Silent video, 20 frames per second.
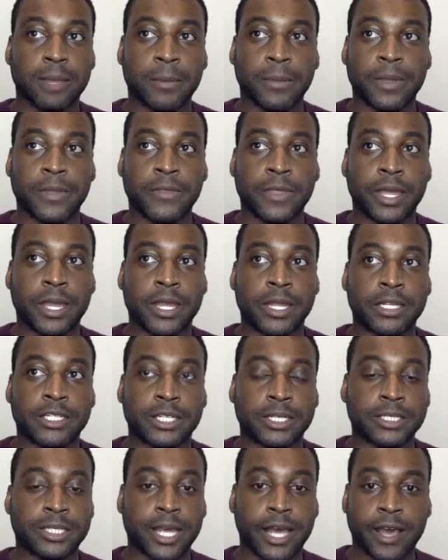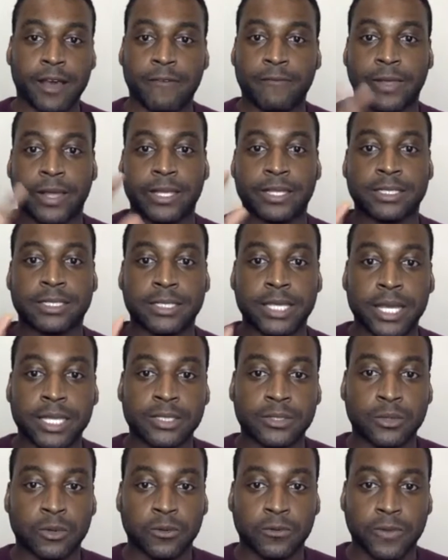they just have like
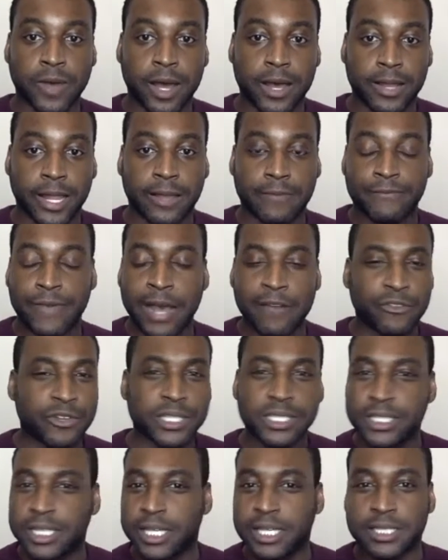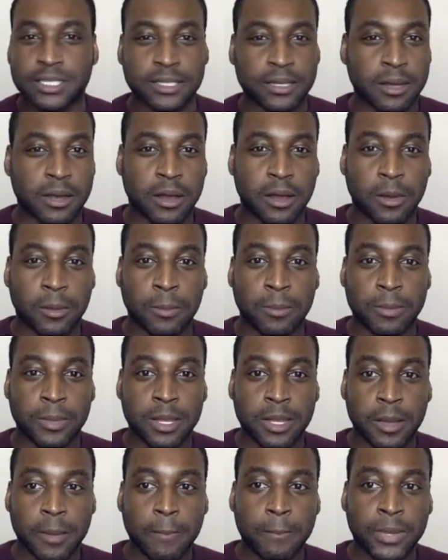five or six
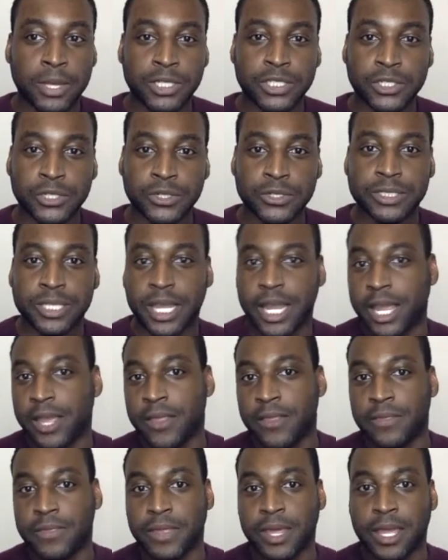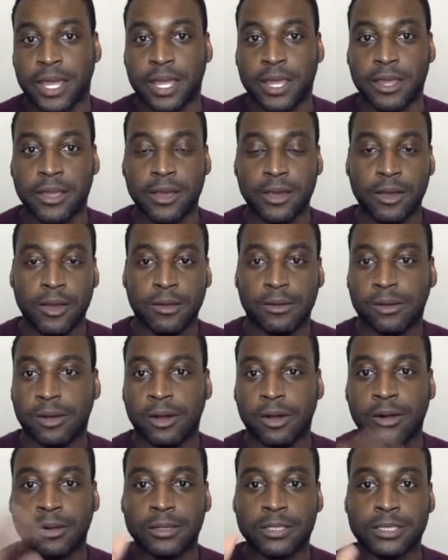pictures, and they
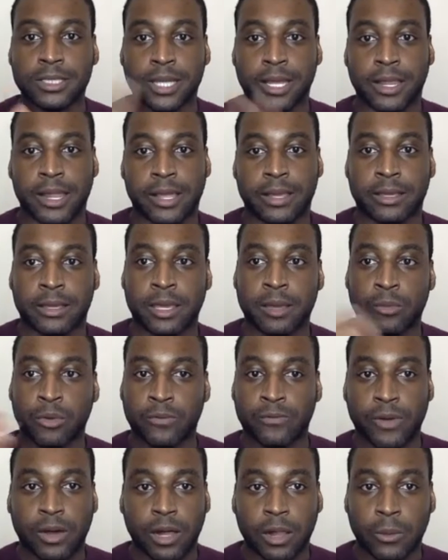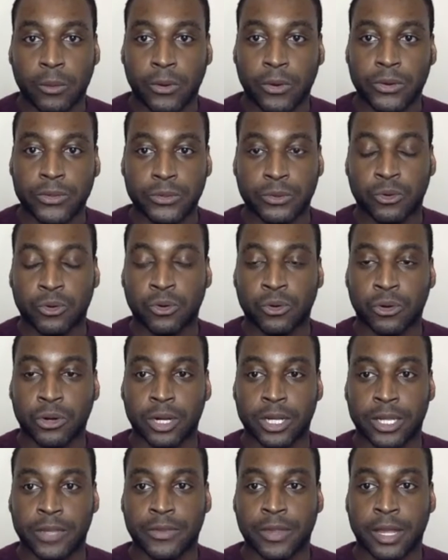all say like get more followers
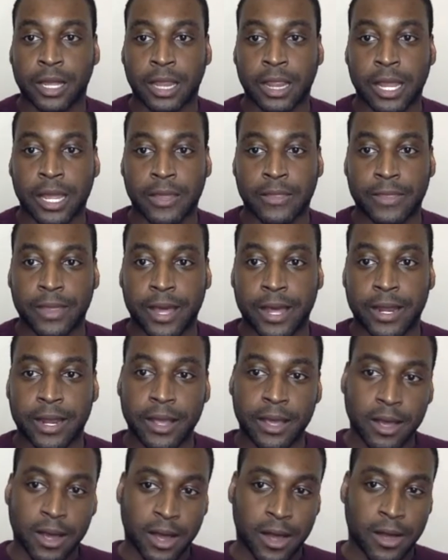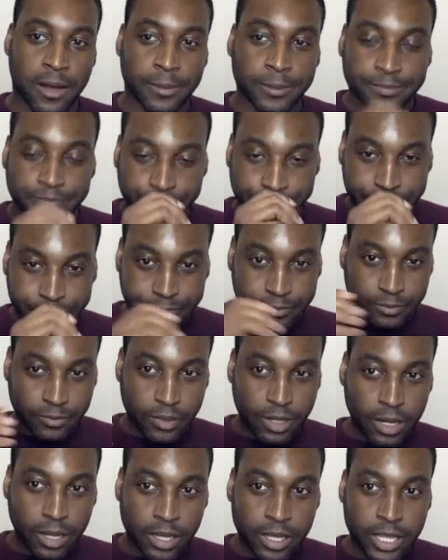or anything like that.
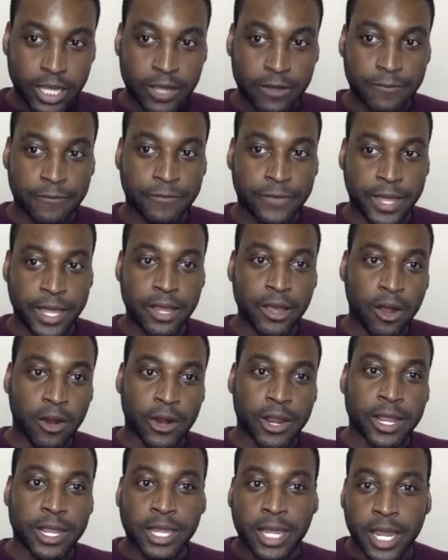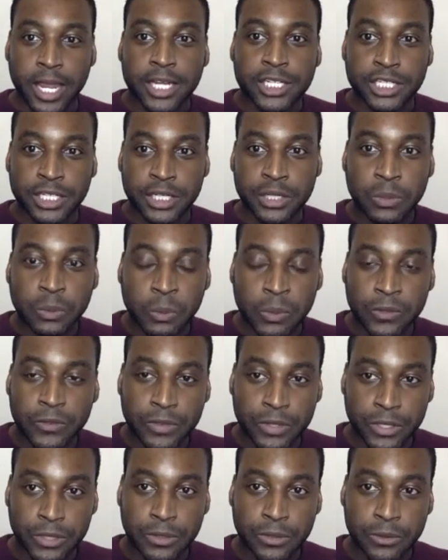If they are engaging with
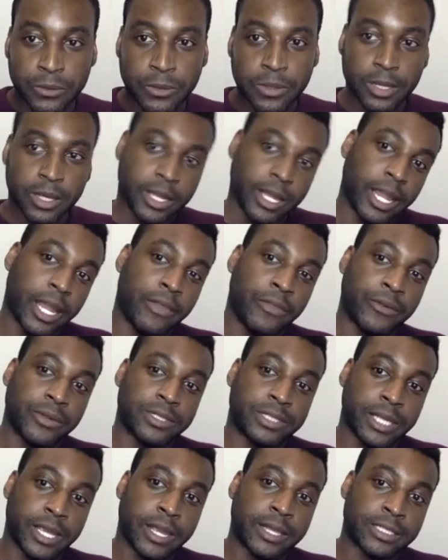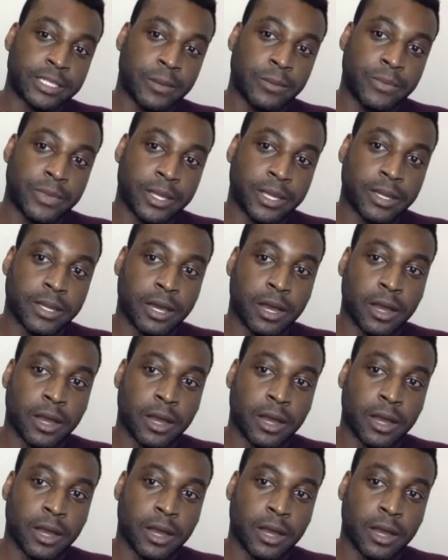you and they're saying something